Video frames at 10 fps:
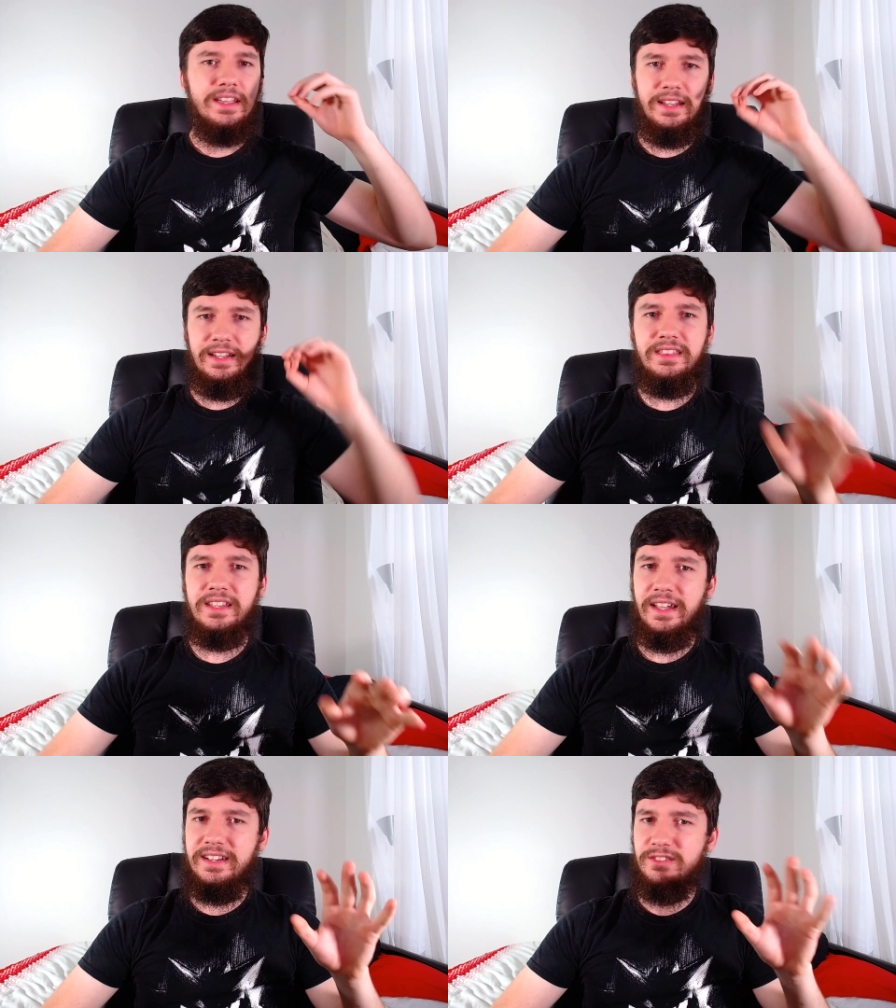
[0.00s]
In
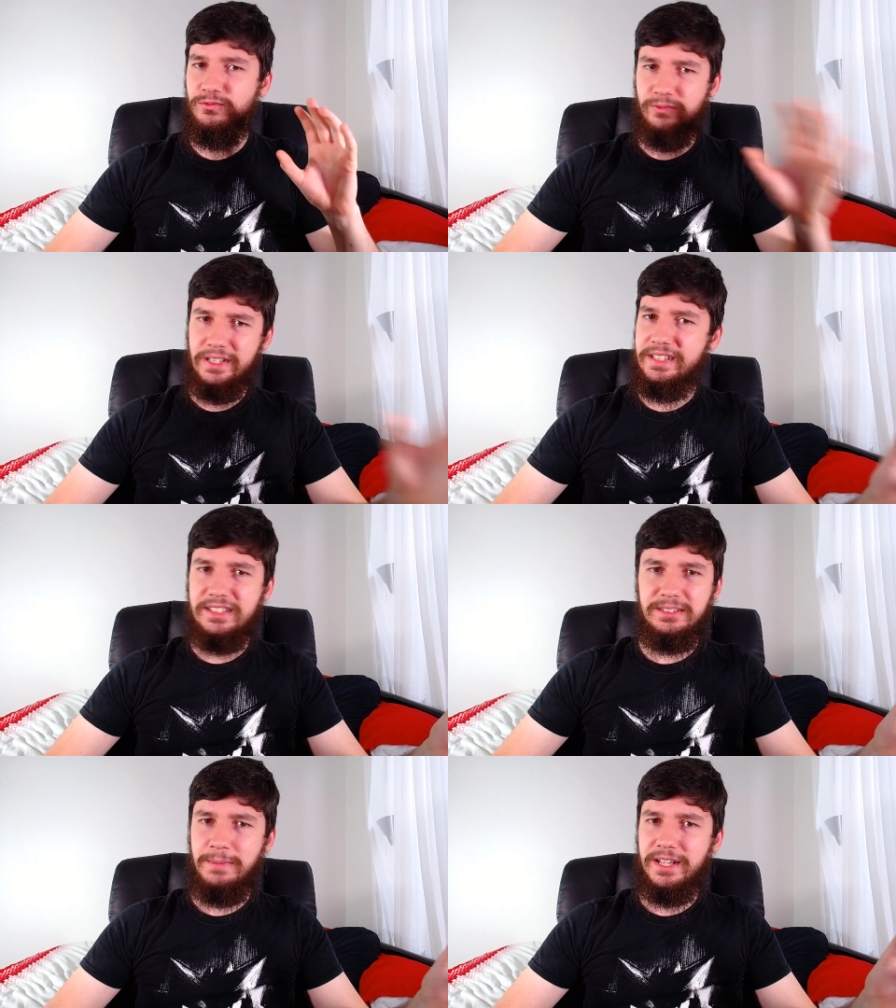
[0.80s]
the end, it really
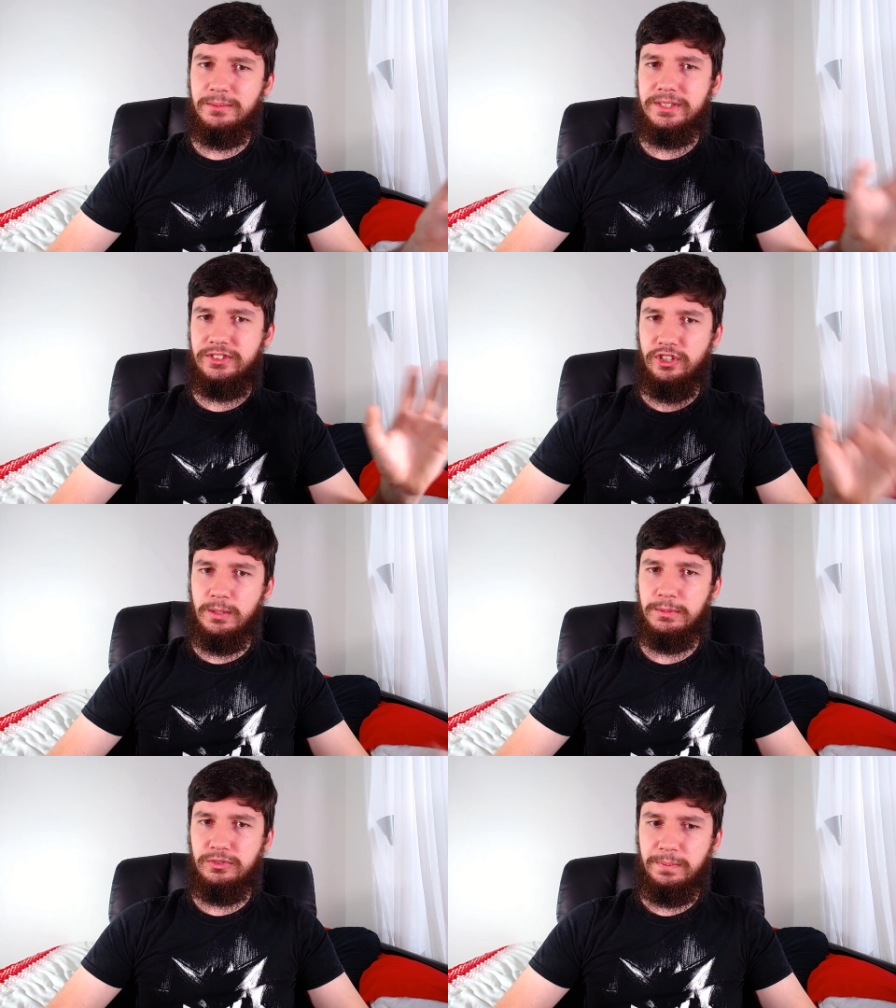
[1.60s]
doesn't matter which
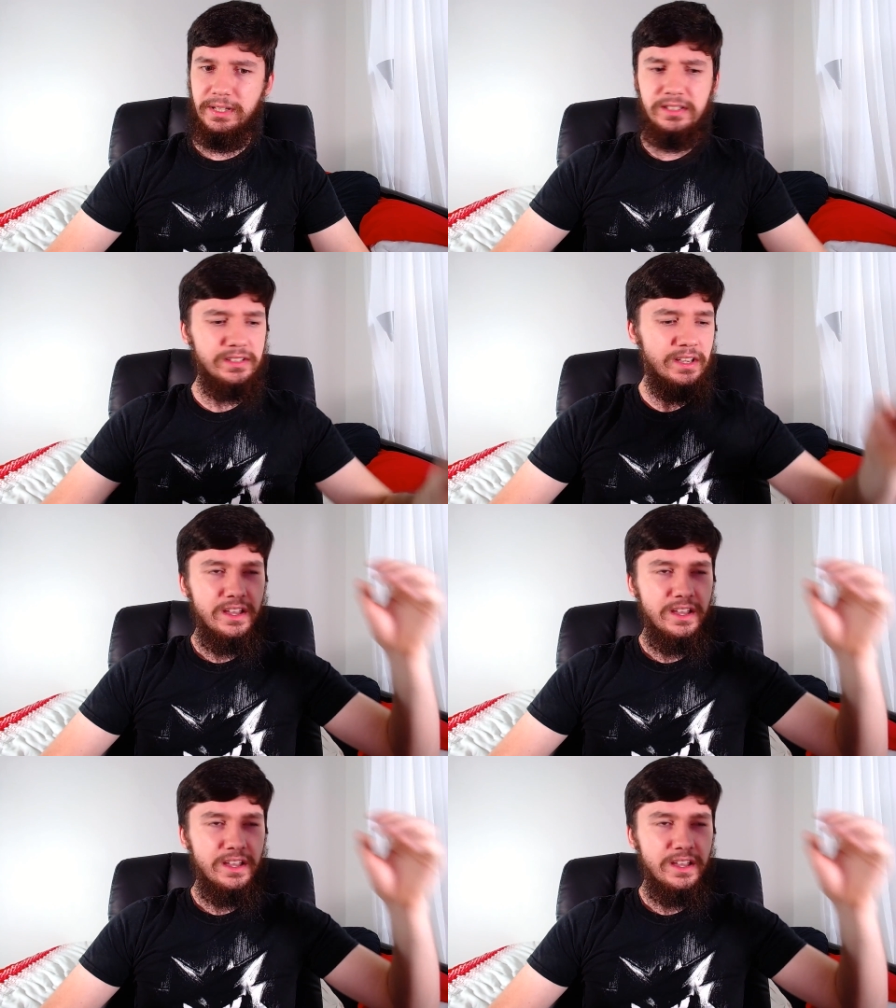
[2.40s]
terminal you picked,